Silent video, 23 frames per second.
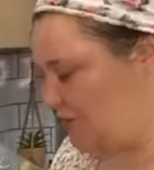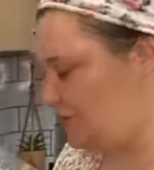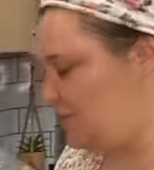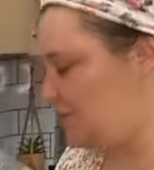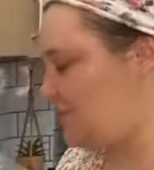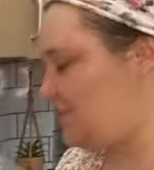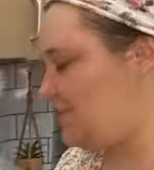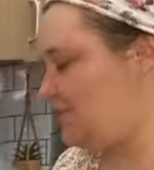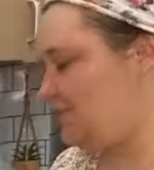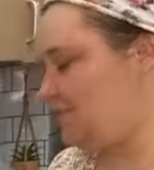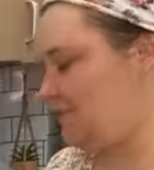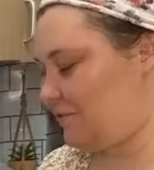
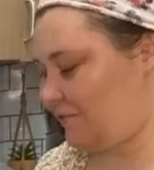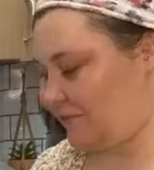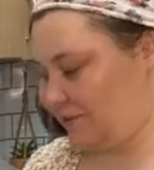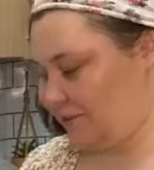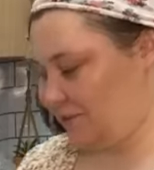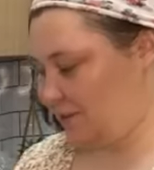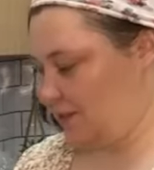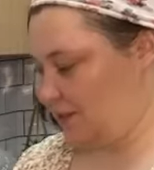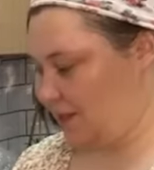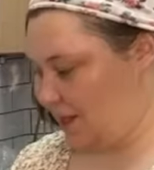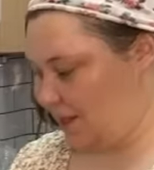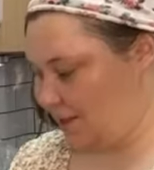just fill
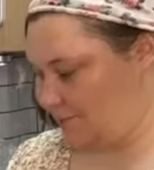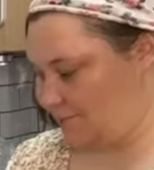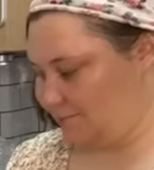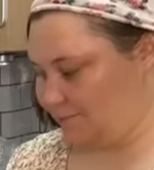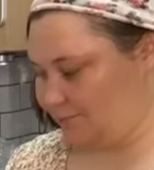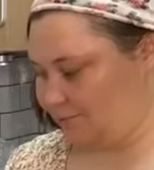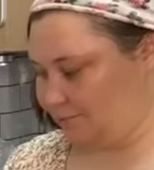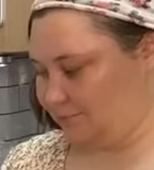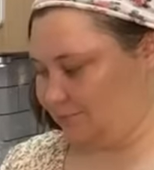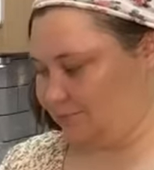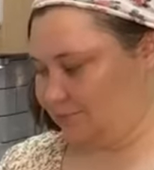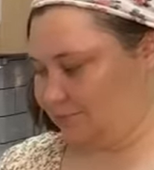it up
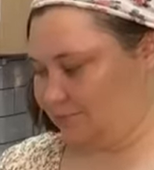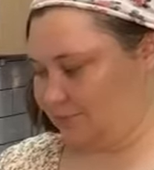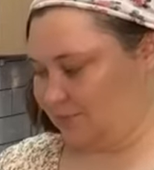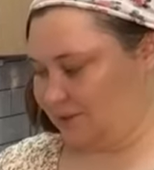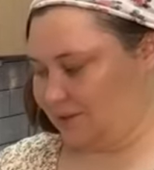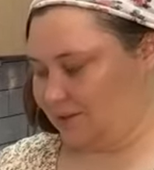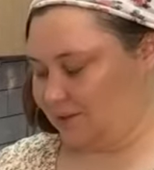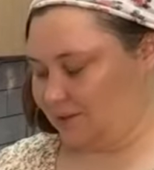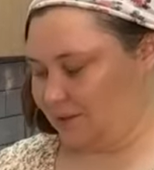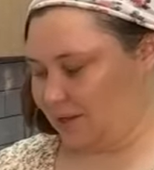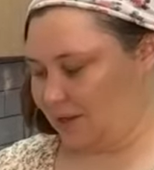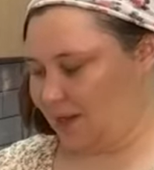
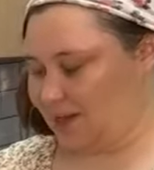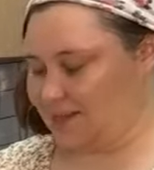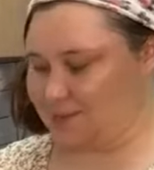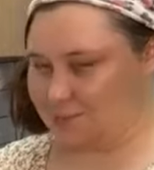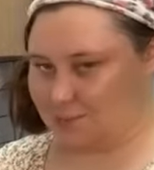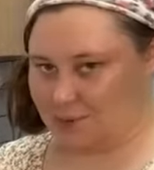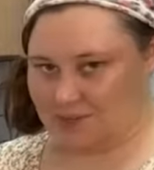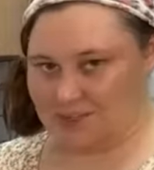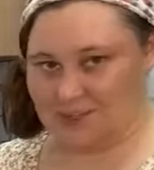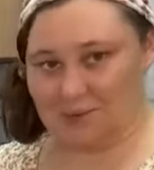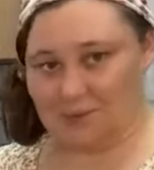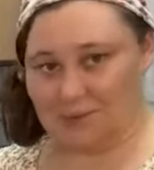as
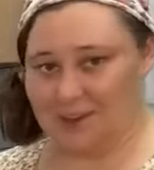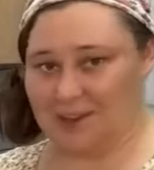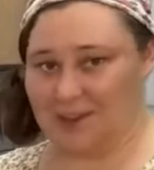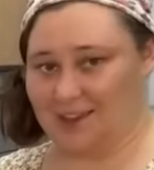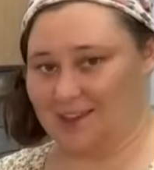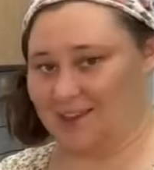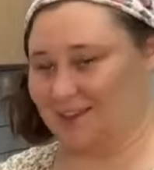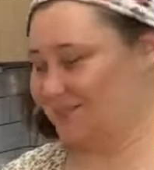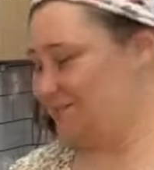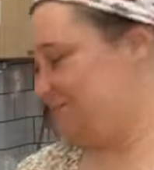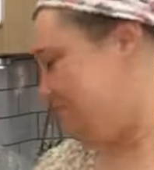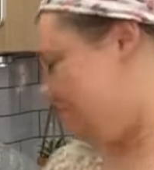best we
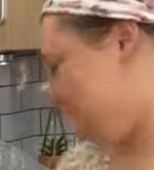can.